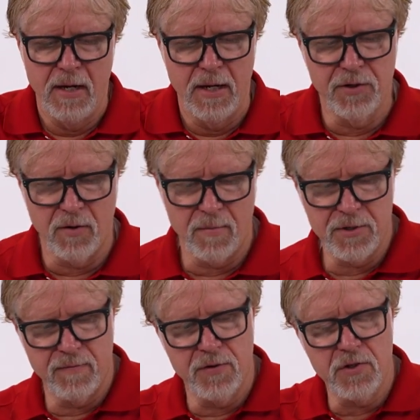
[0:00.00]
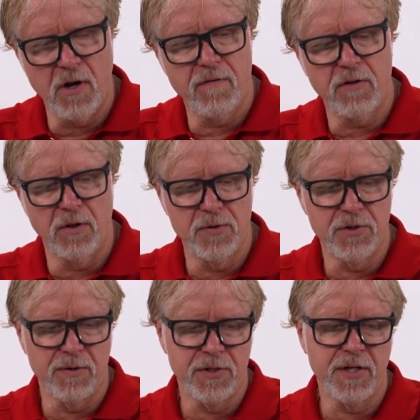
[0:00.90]
In terms of the soft
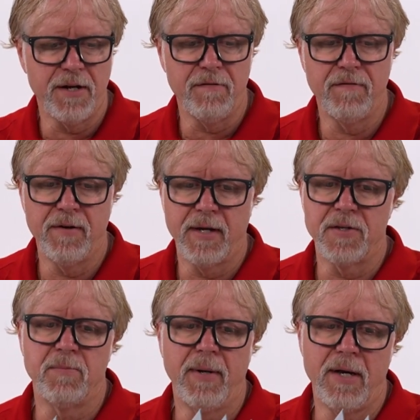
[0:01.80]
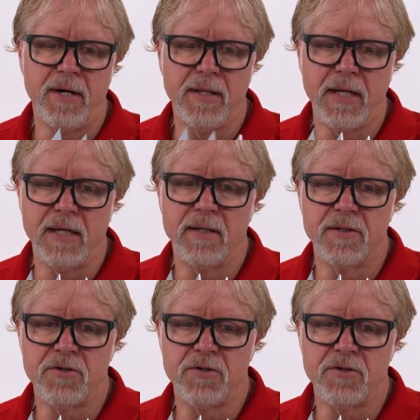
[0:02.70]
closer itself, it gets mounted in the end of the